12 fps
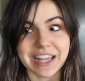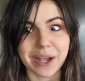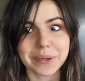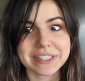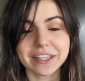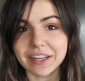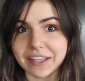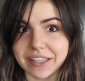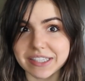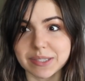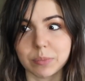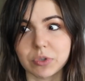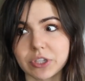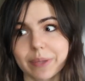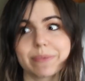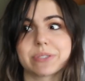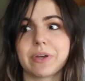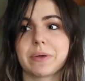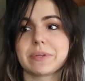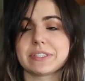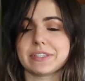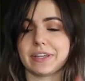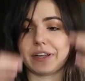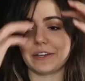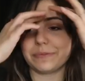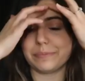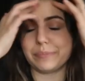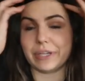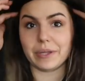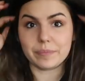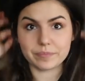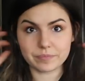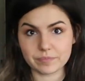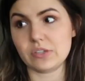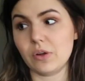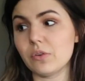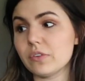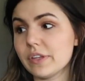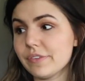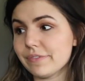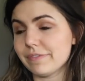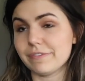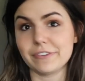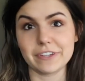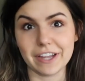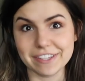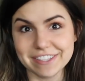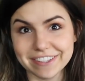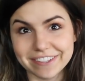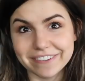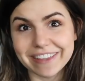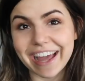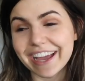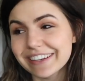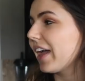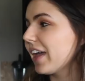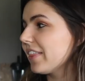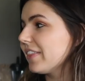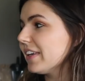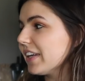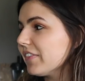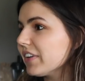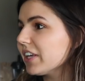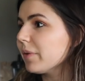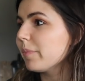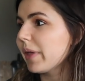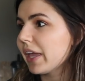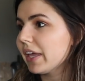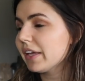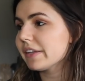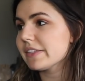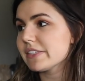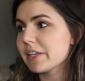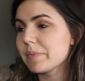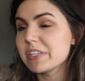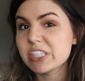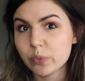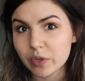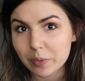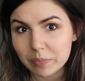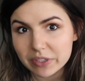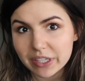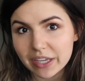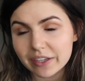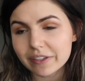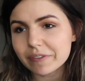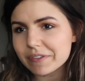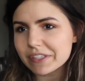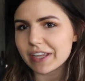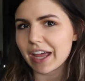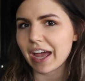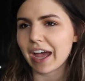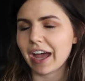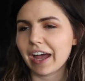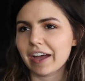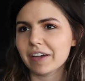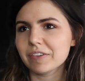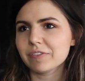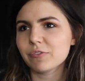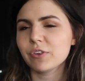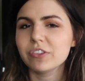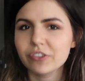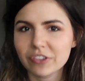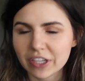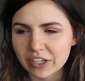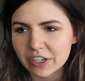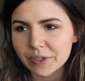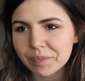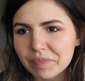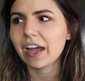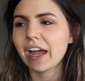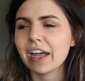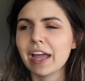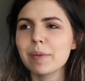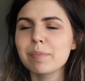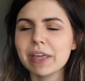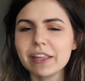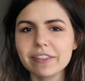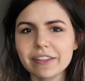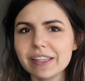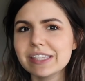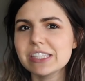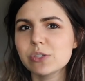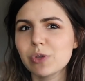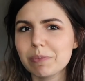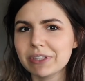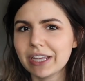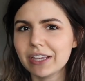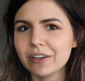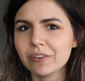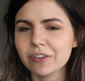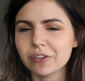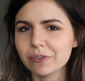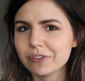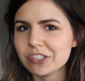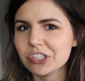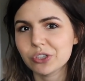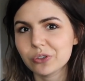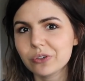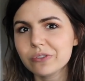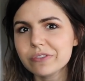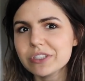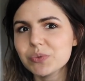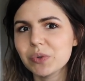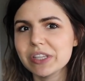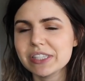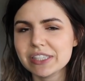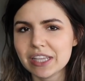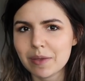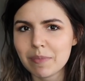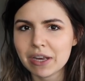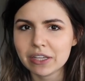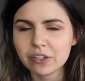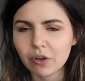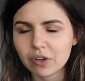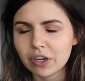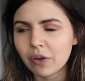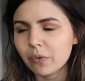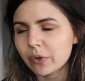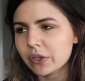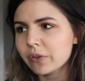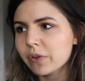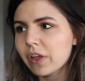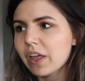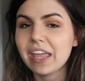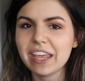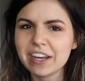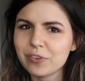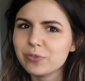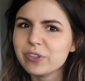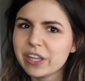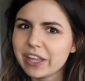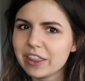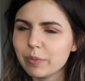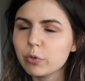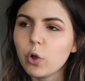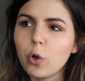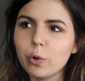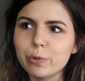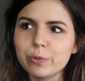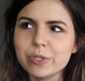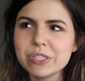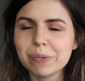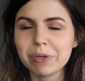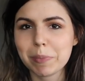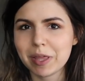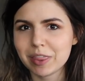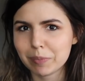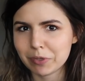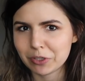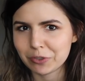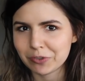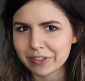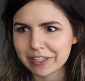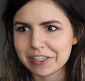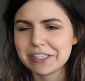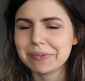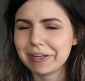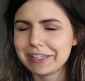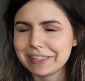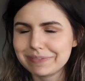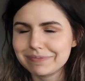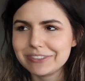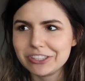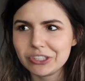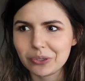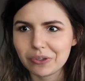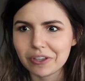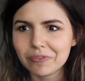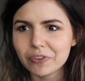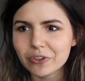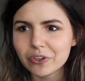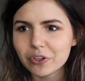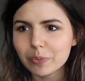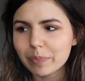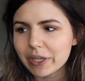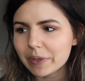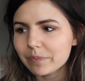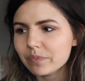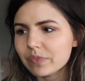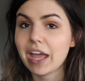I was gonna get some clips while I was there, but totally forgot to do that. I think I'm gonna make some sweet potatoes to have with dinner. I make these sweet potato little circles with cinnamon and coconut oil, and I really like them cold, so I'm gonna make them early so I can chill them for a little bit.